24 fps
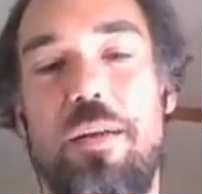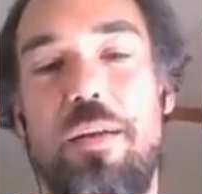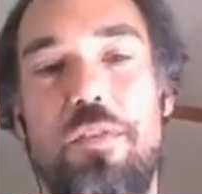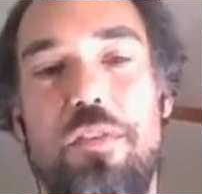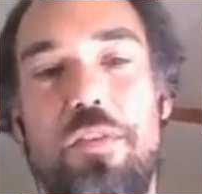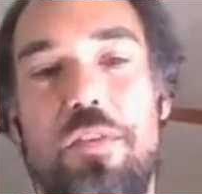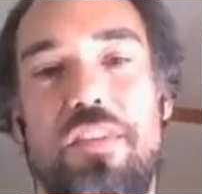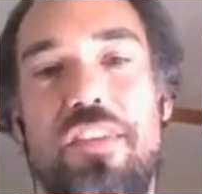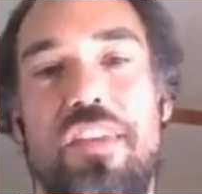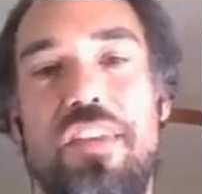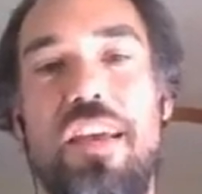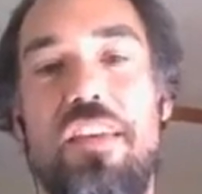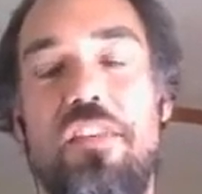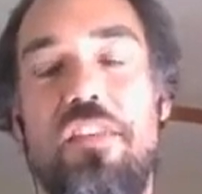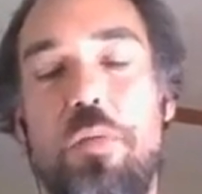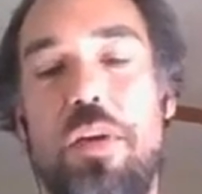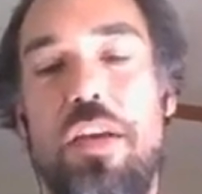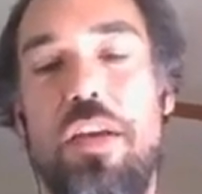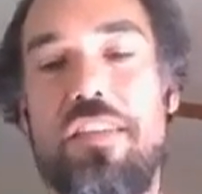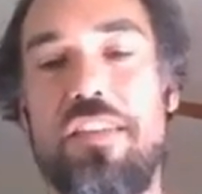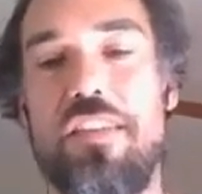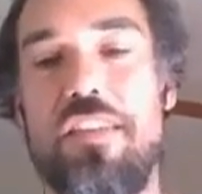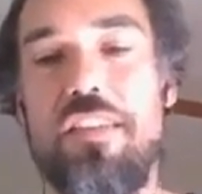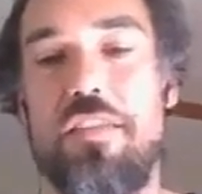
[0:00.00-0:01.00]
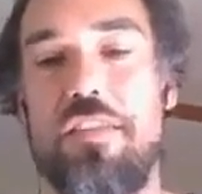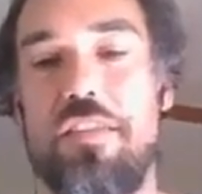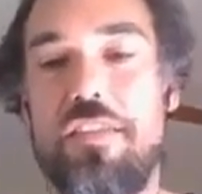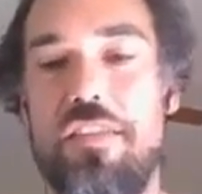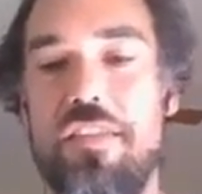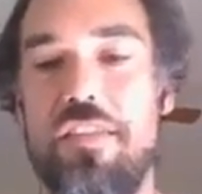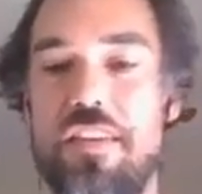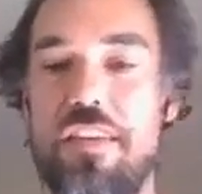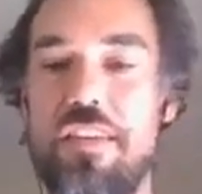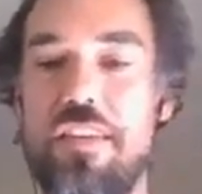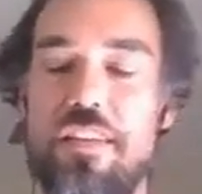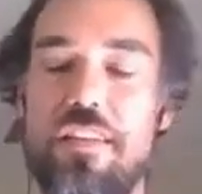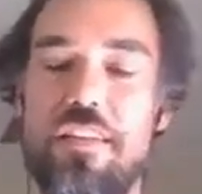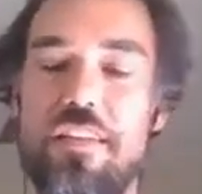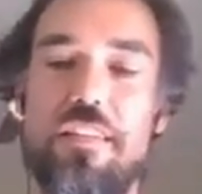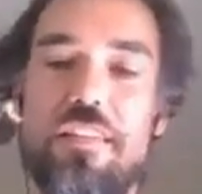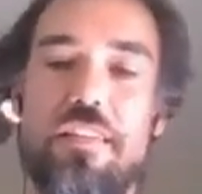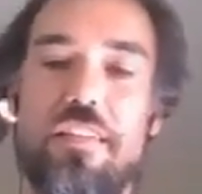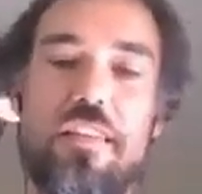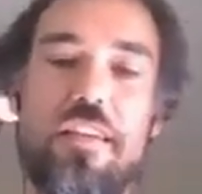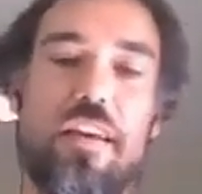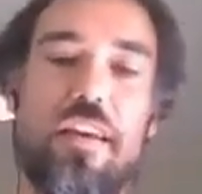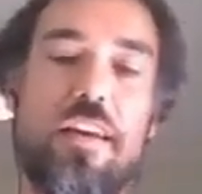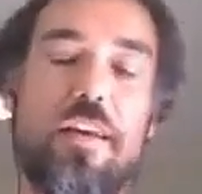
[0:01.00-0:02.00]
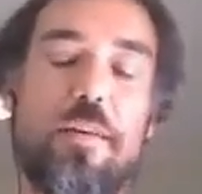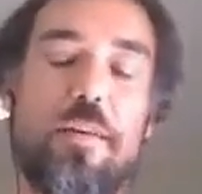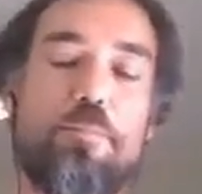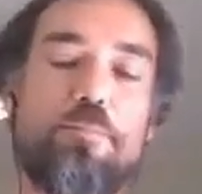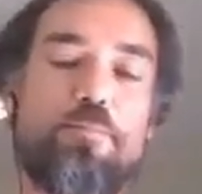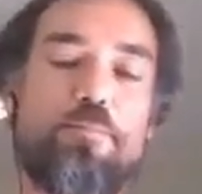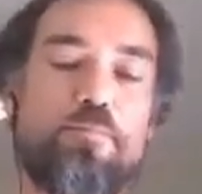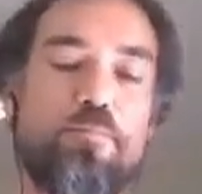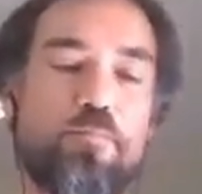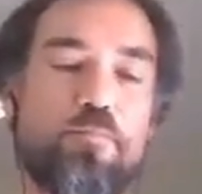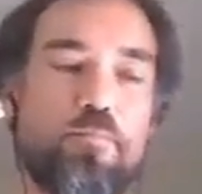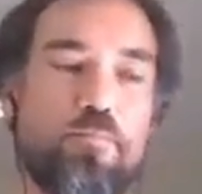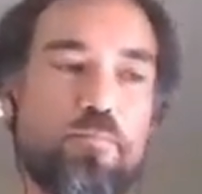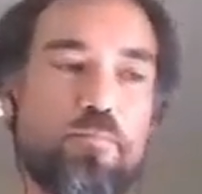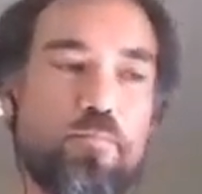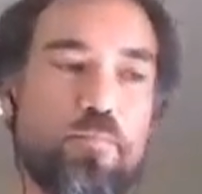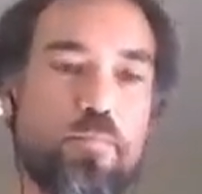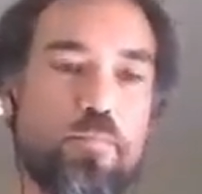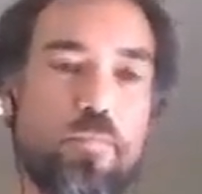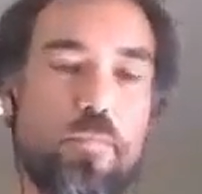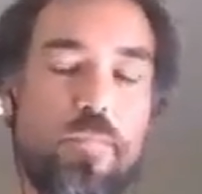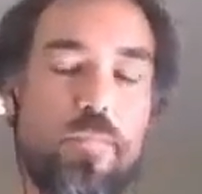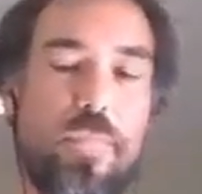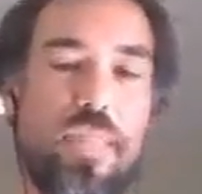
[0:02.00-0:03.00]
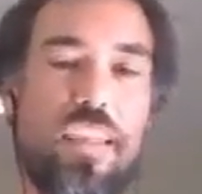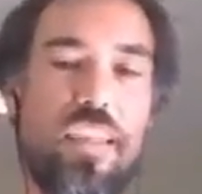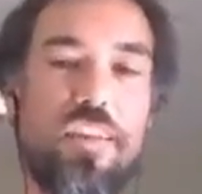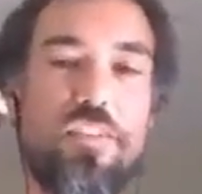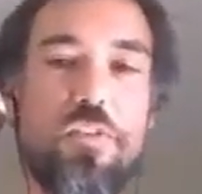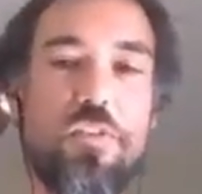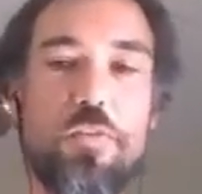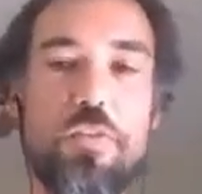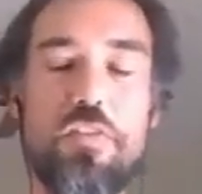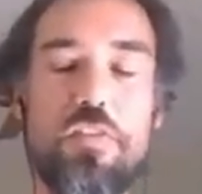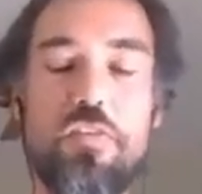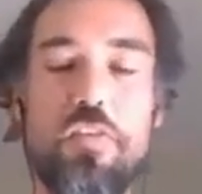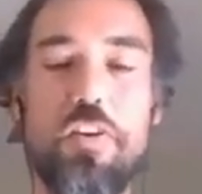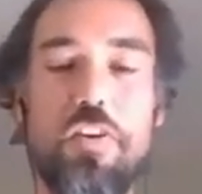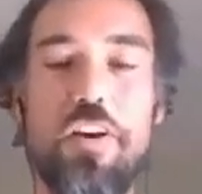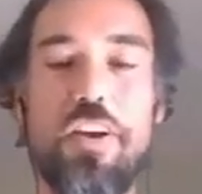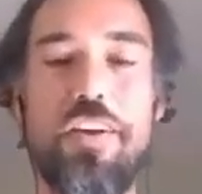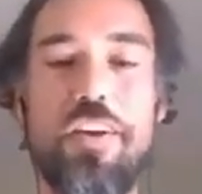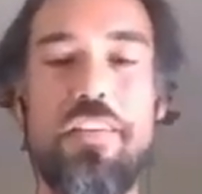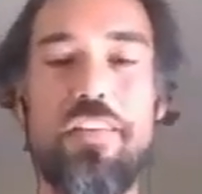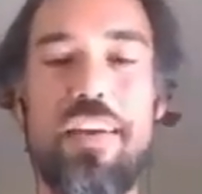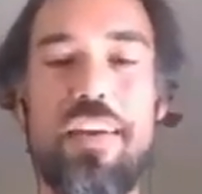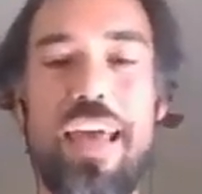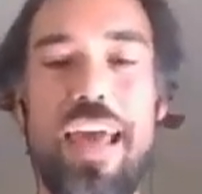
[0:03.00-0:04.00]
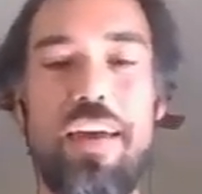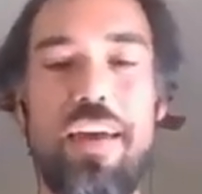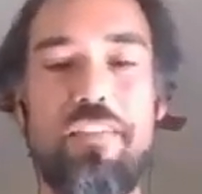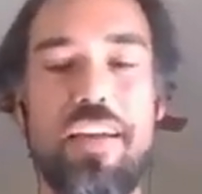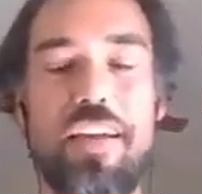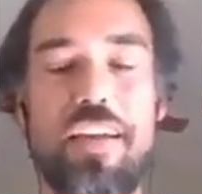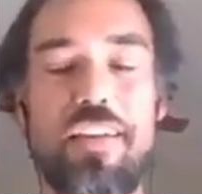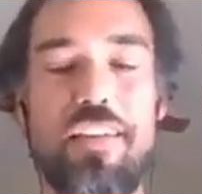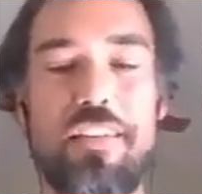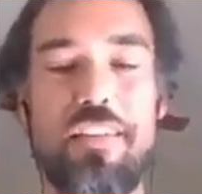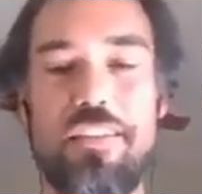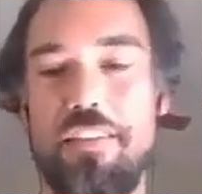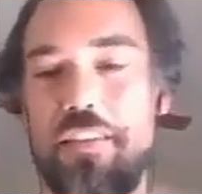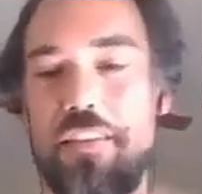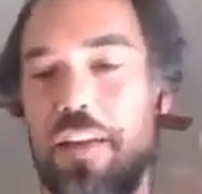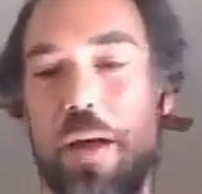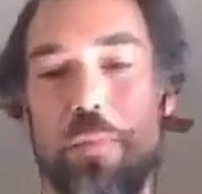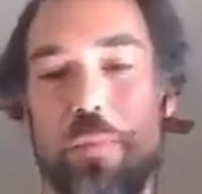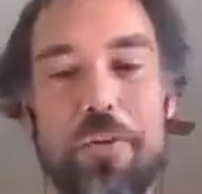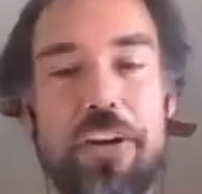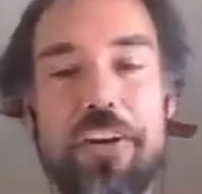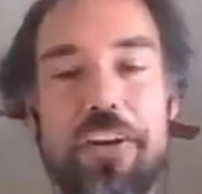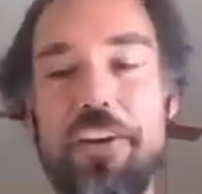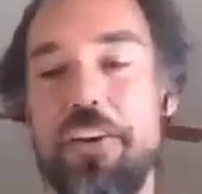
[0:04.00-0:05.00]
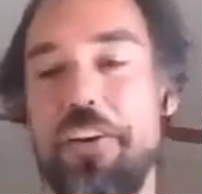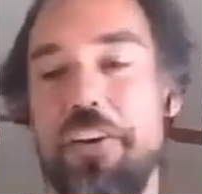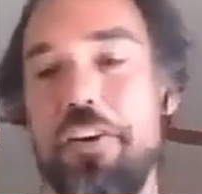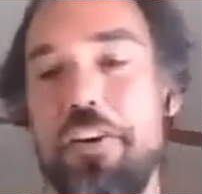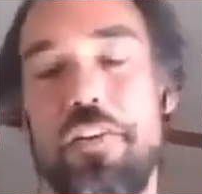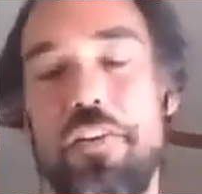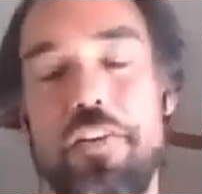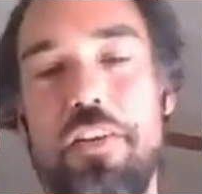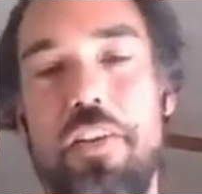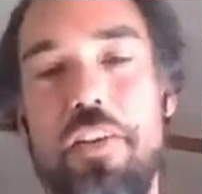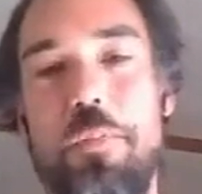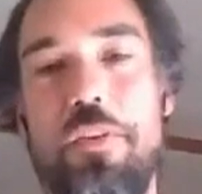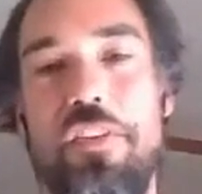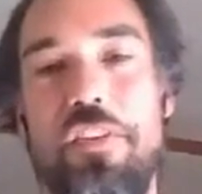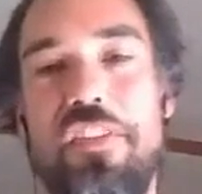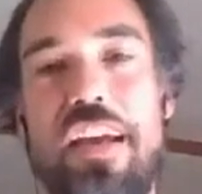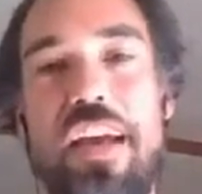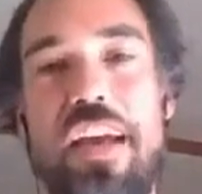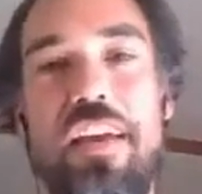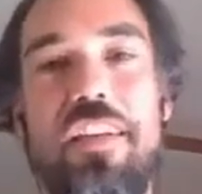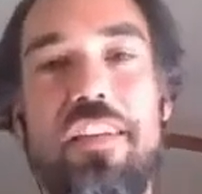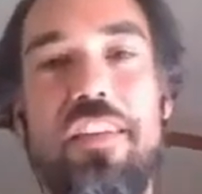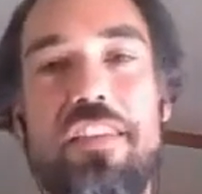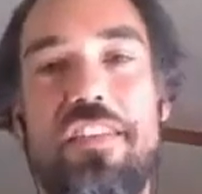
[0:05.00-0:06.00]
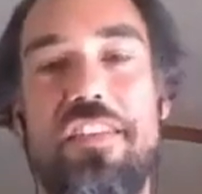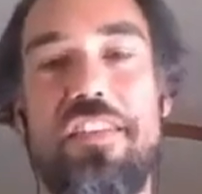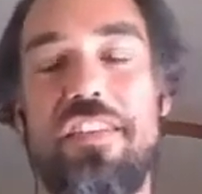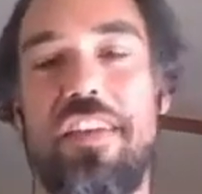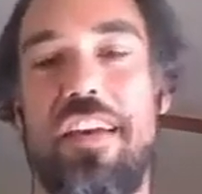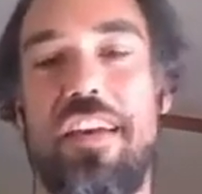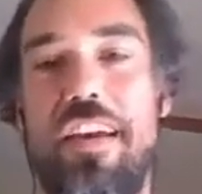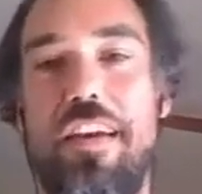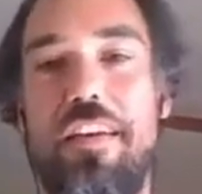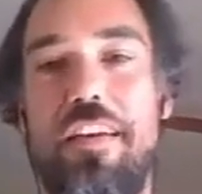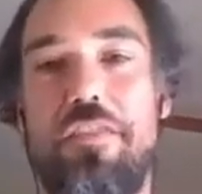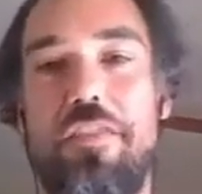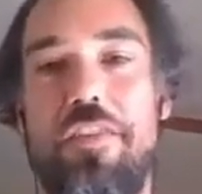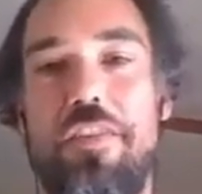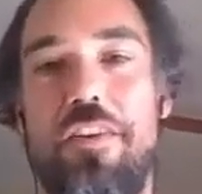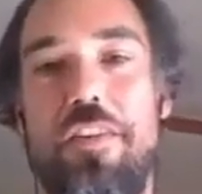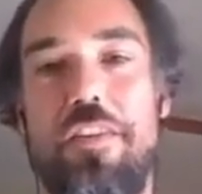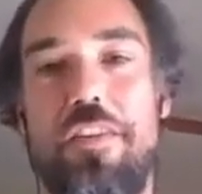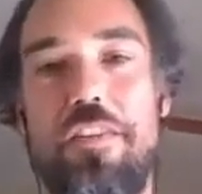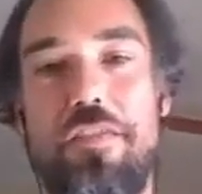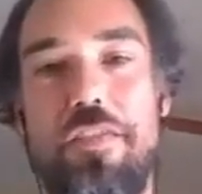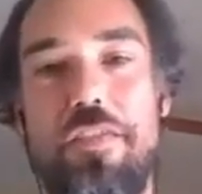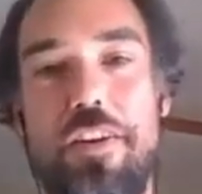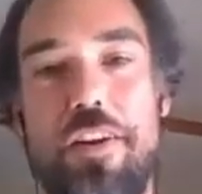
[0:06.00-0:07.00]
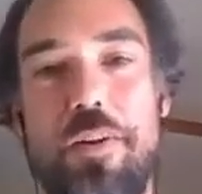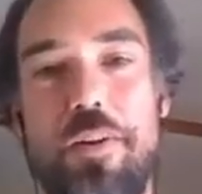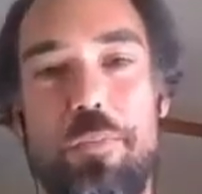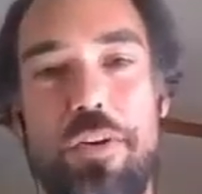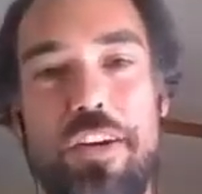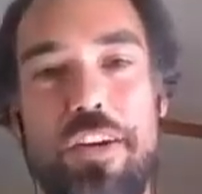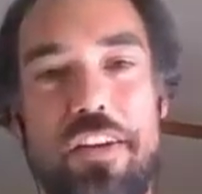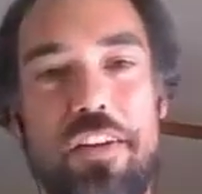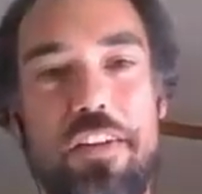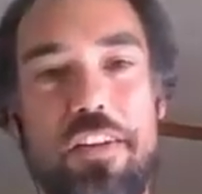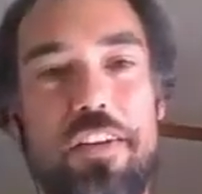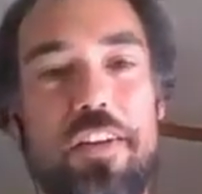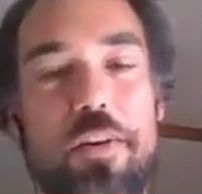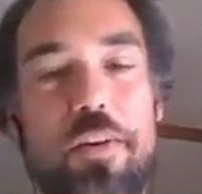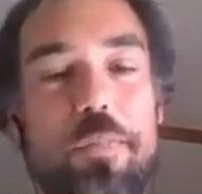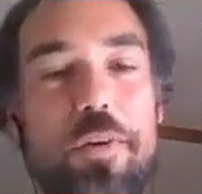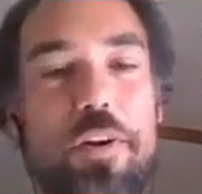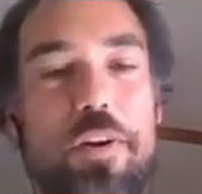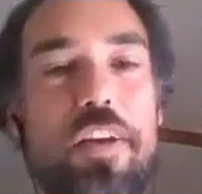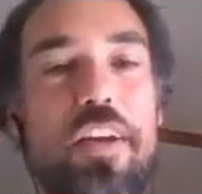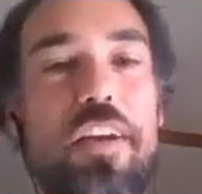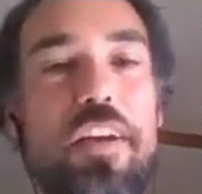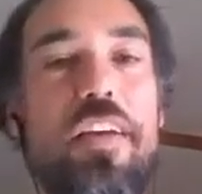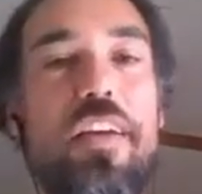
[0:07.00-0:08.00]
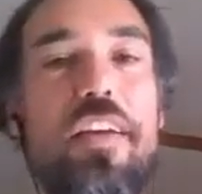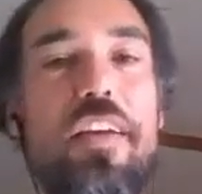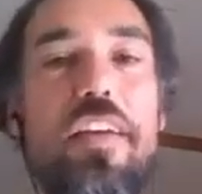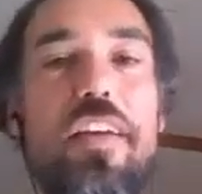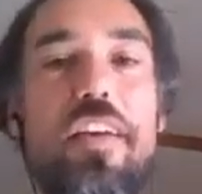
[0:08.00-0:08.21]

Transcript: Um, so it's a nice way to to um, to avoid having clobbering your global styles uh, for for a particular component.